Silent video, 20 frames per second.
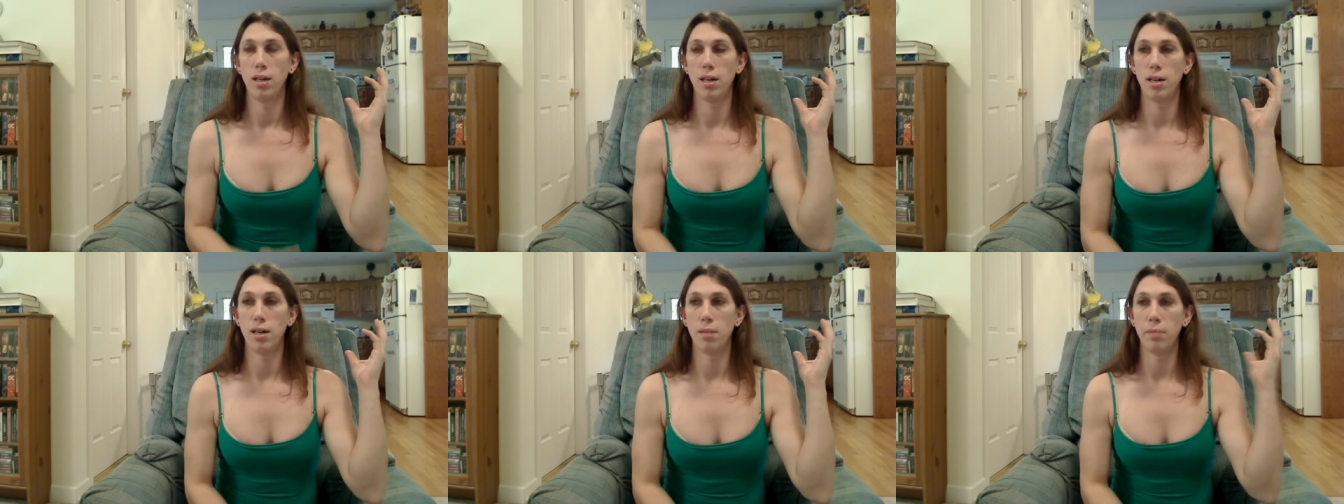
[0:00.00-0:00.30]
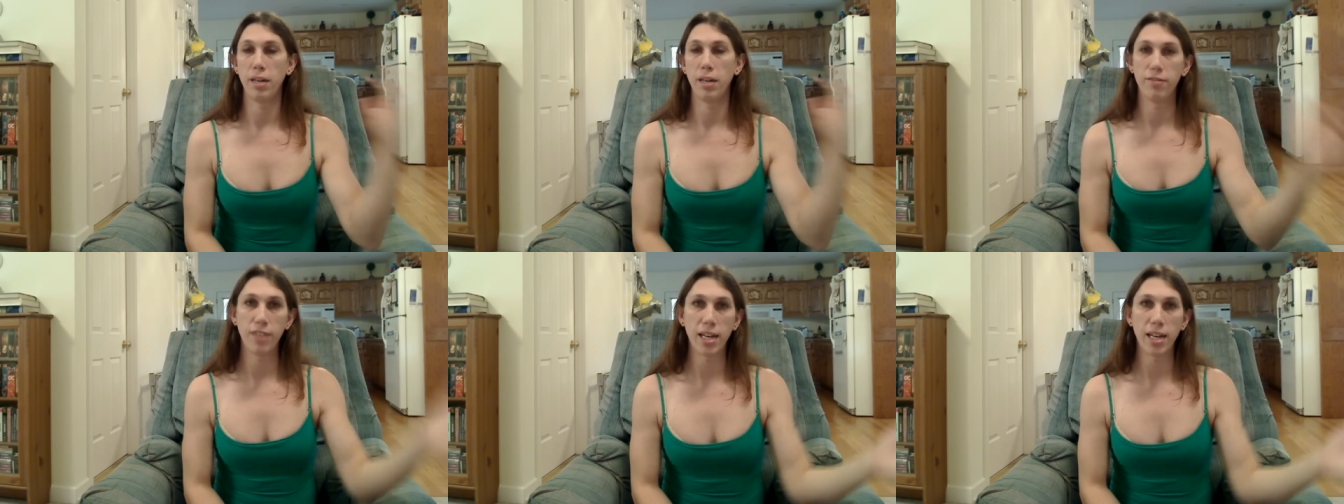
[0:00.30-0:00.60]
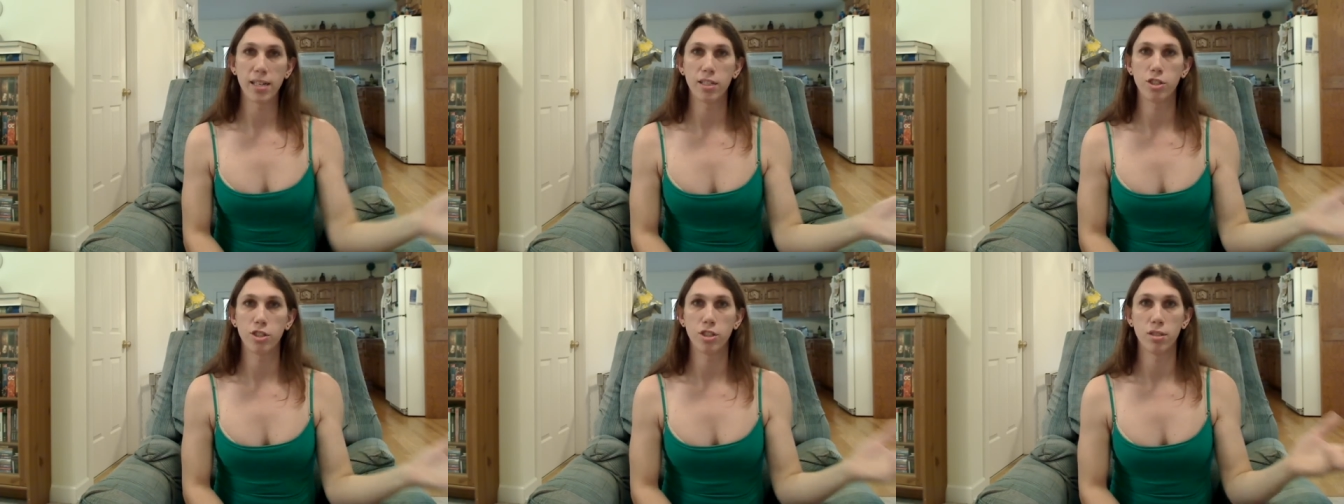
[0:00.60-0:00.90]

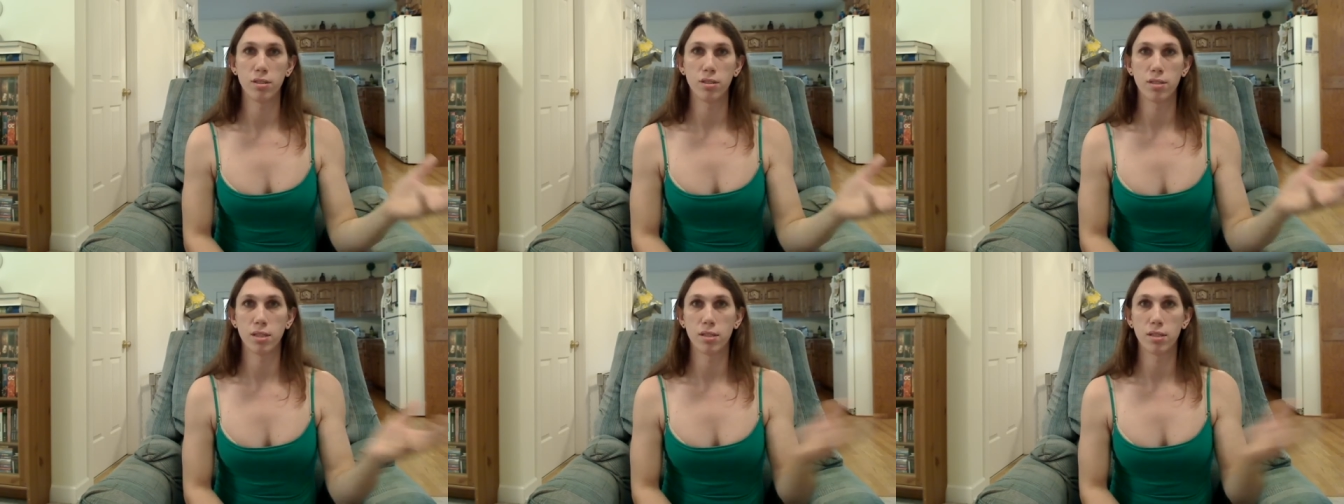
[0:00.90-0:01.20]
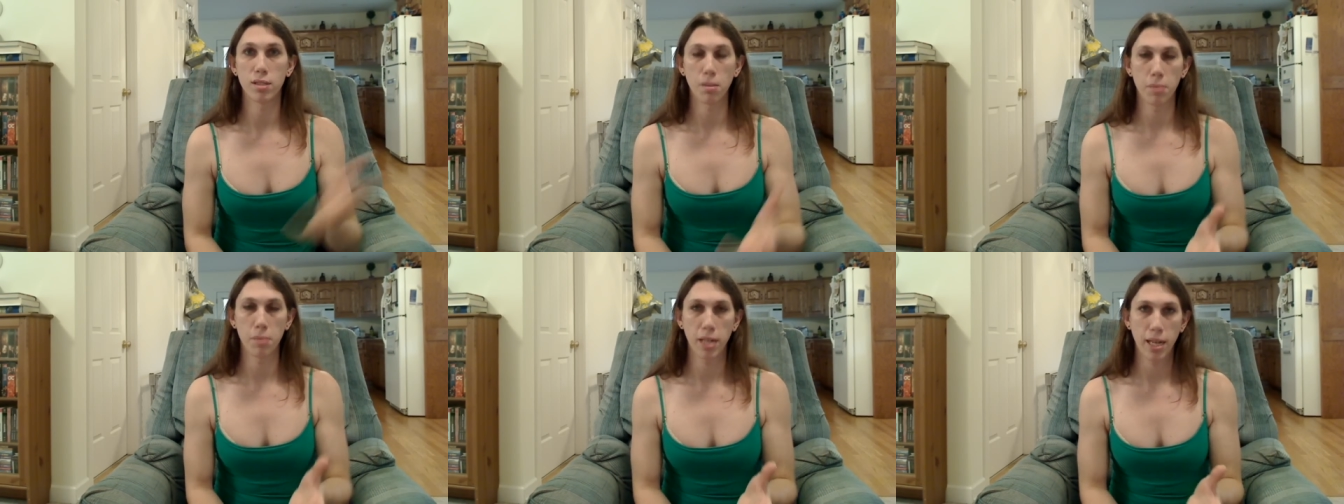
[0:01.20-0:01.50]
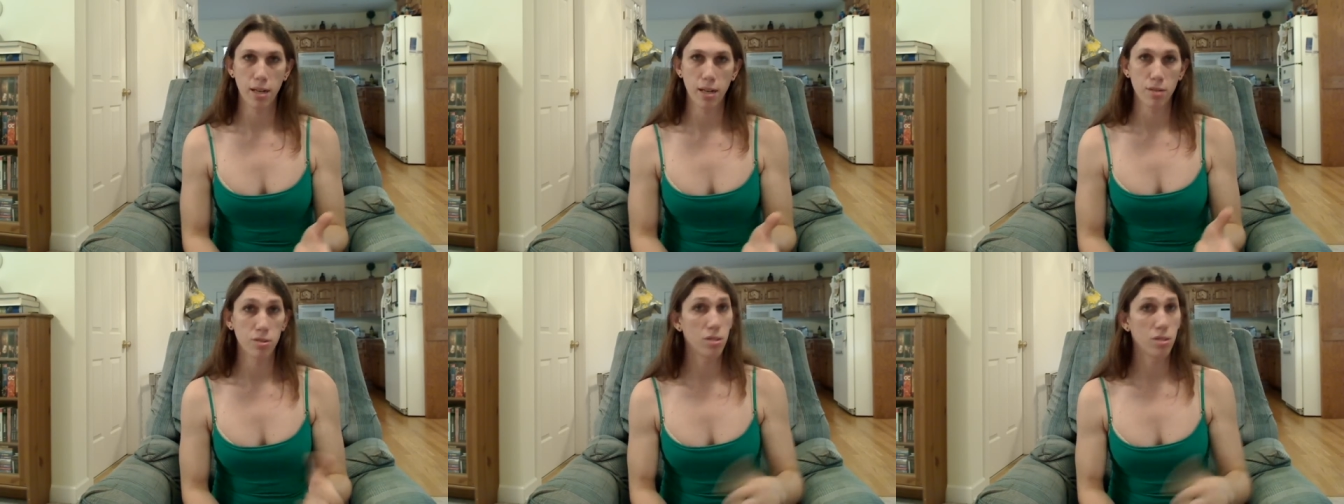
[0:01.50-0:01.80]
advantages than
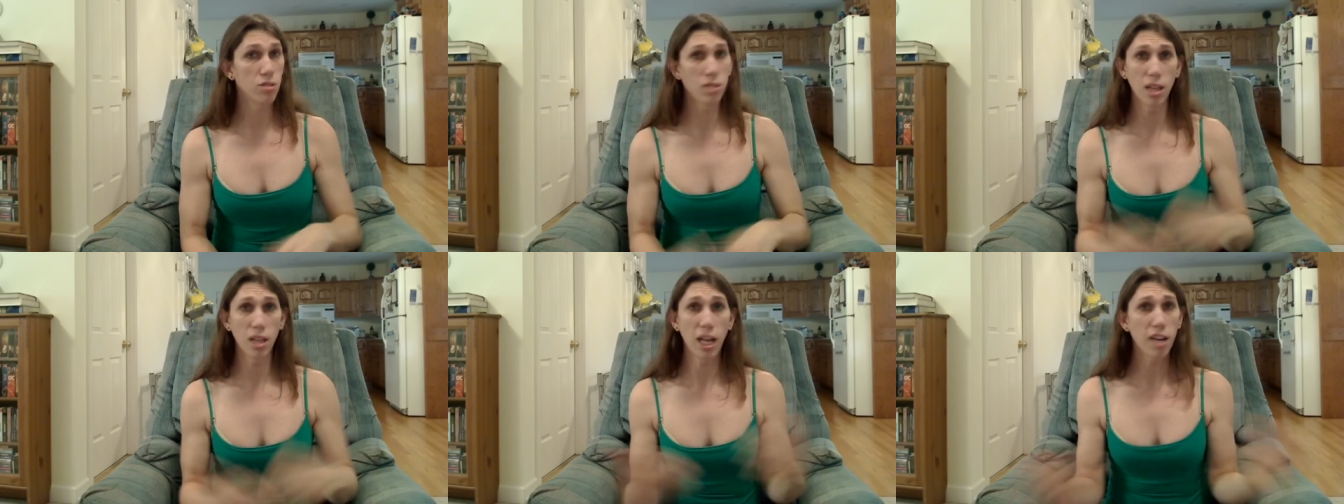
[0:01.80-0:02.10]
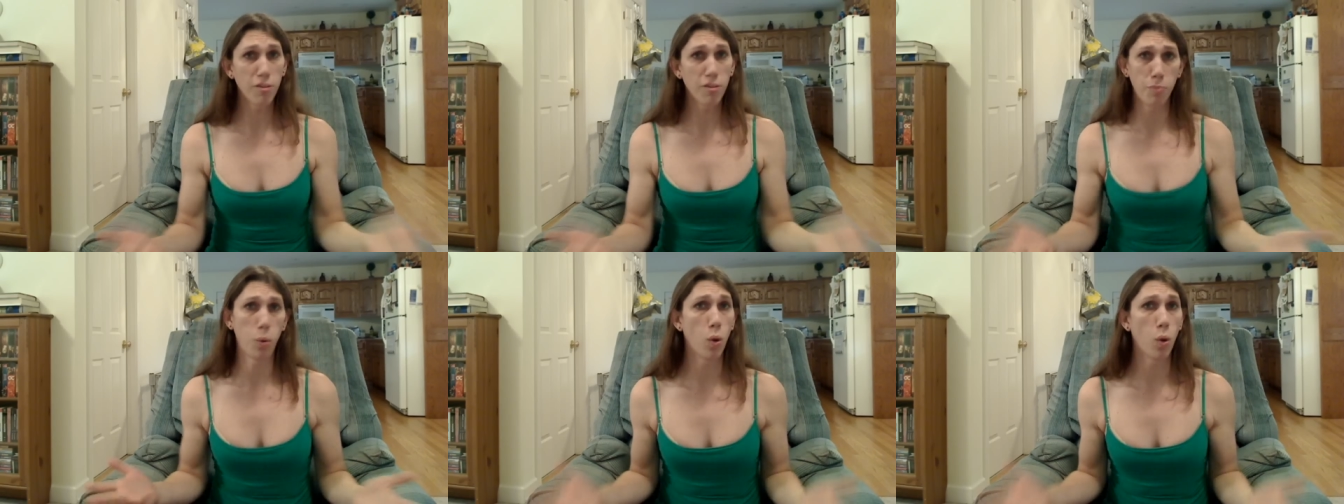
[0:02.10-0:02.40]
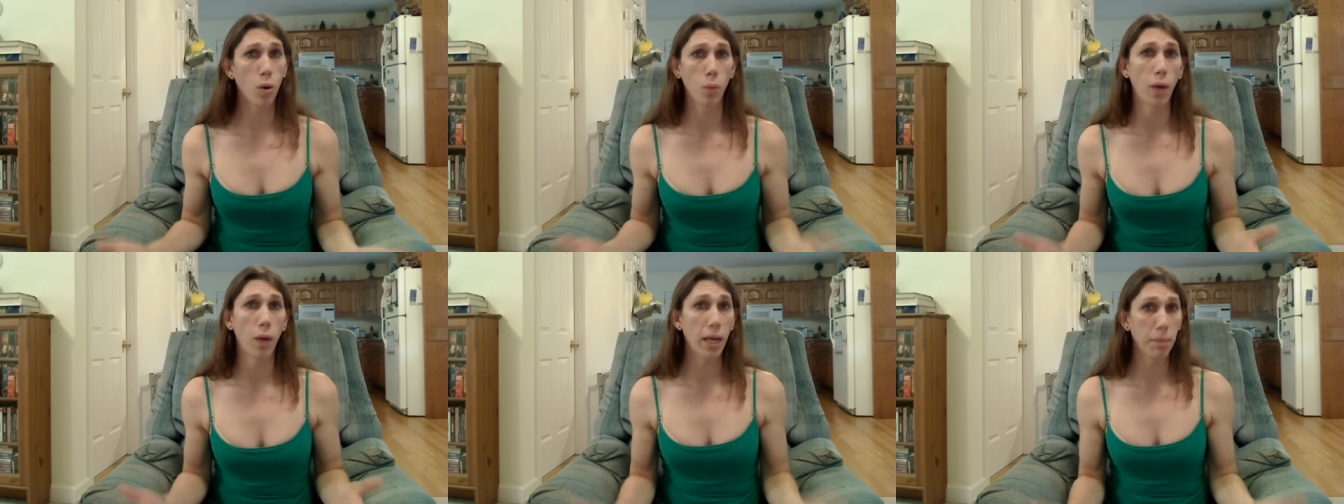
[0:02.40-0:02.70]
somebody else. There's a lot of
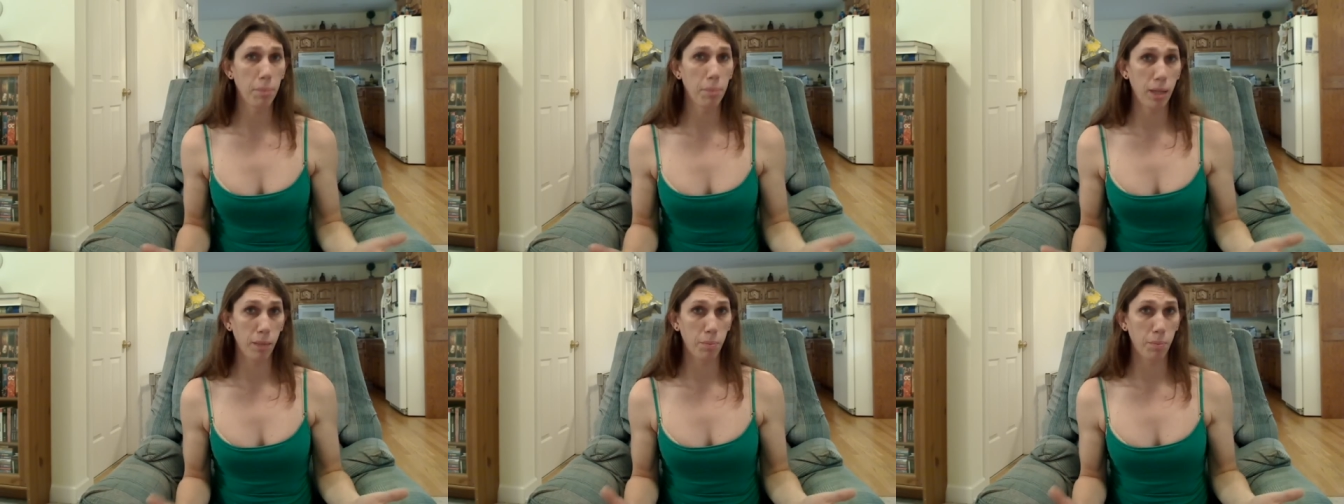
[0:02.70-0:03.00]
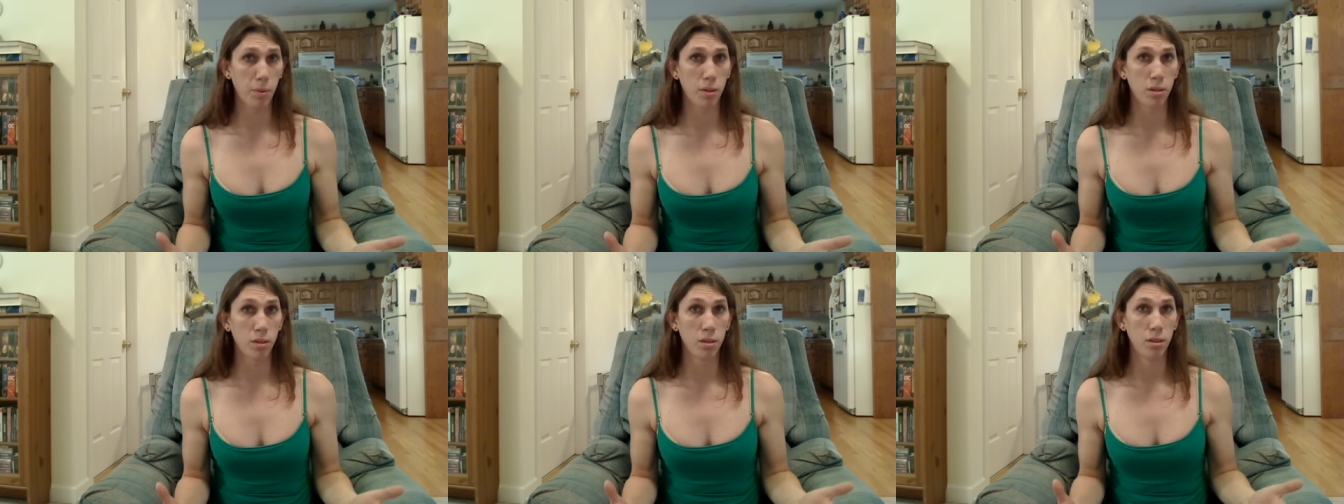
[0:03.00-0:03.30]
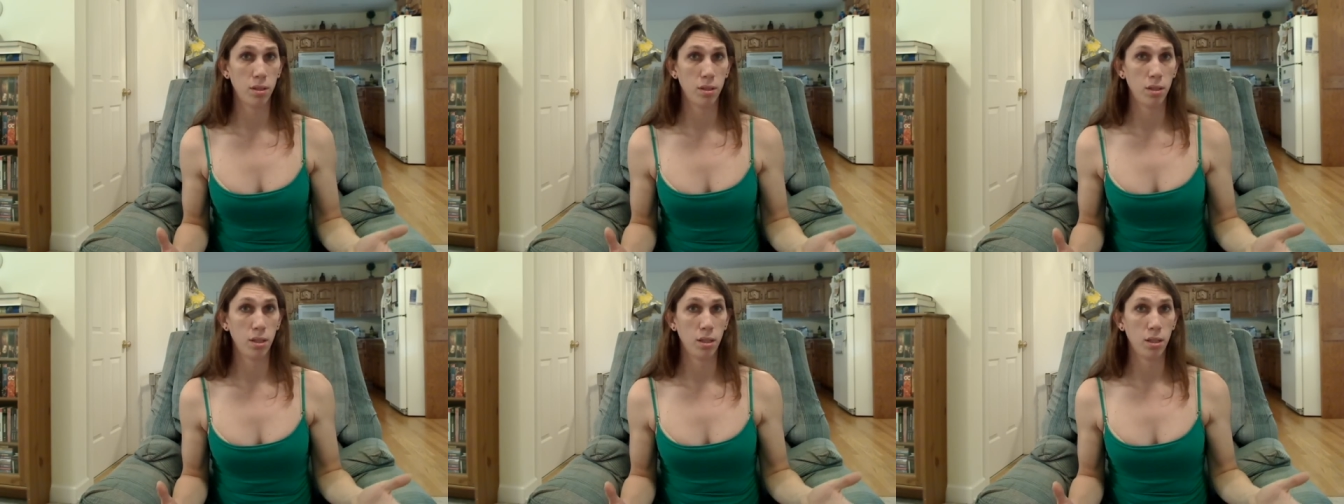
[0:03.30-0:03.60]
poor white people,
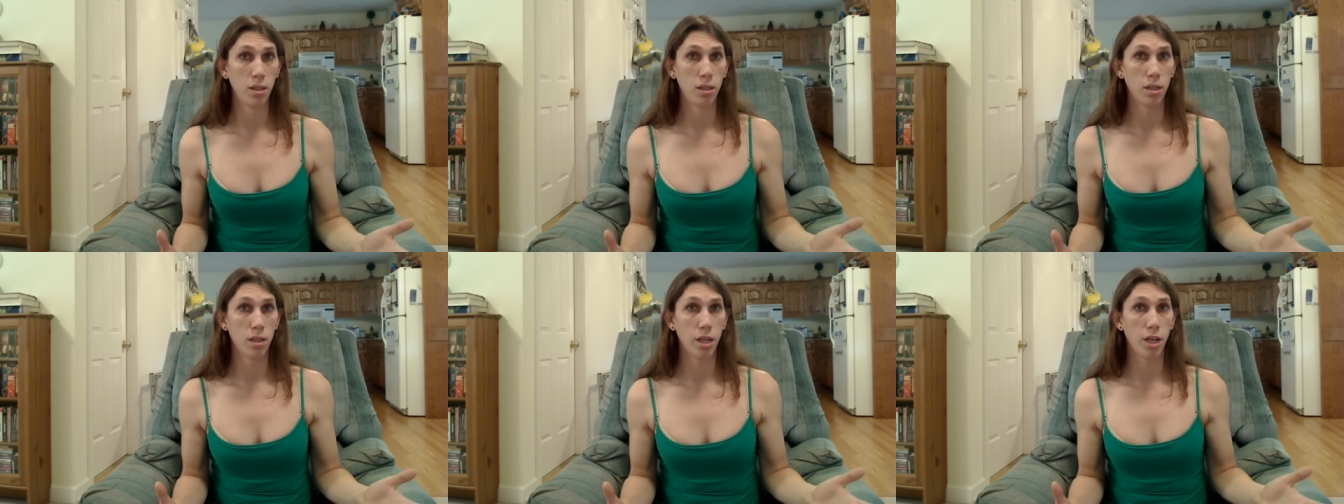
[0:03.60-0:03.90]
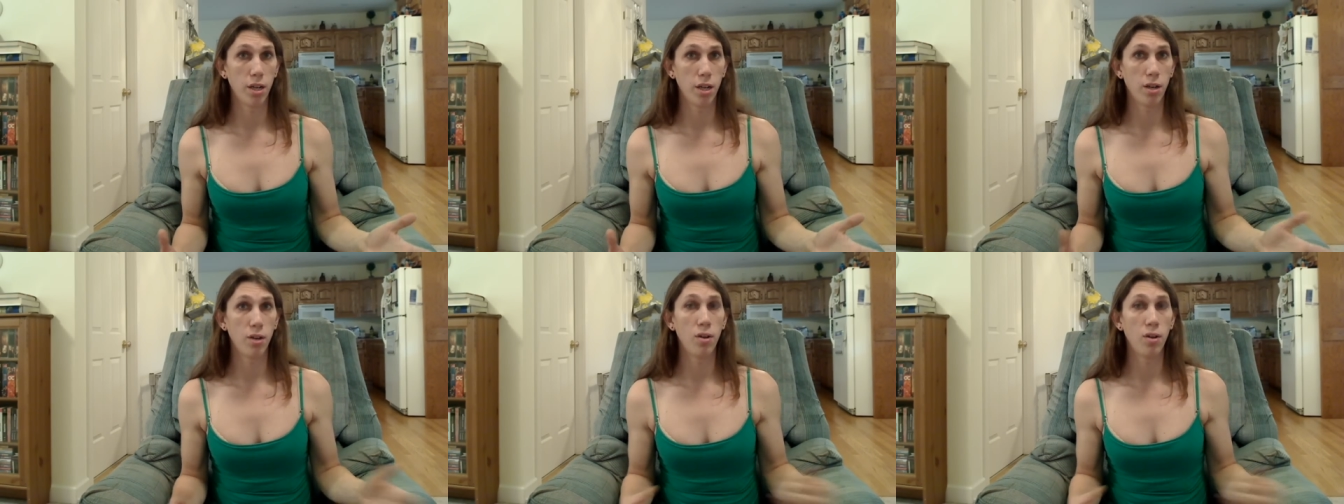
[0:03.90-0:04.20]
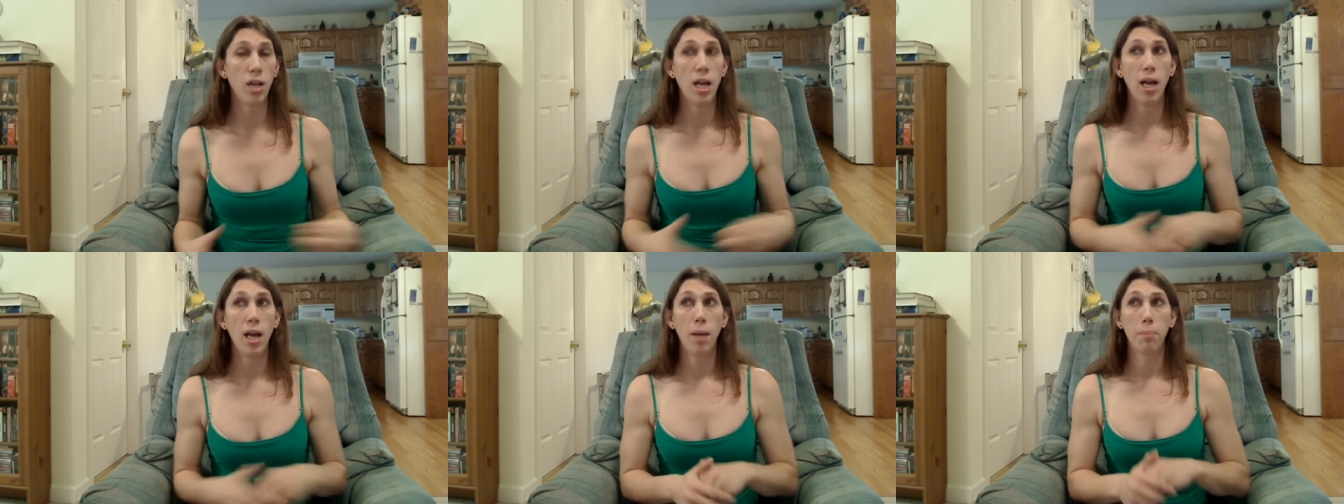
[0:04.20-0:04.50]
you know?